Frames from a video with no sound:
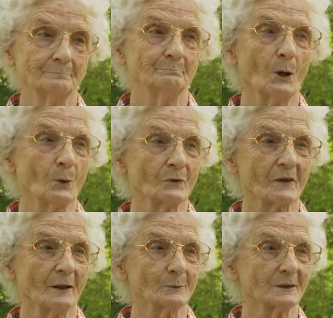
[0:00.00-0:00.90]

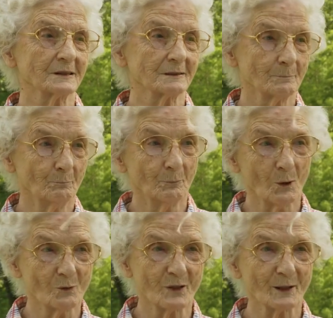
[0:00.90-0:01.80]
boat that was
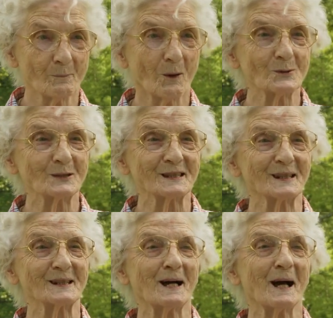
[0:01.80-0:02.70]
moving most
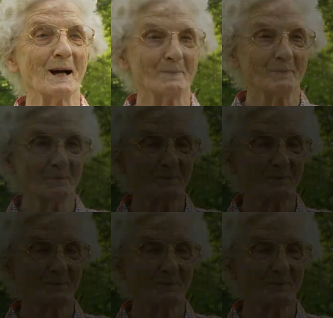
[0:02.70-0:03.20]
of the time.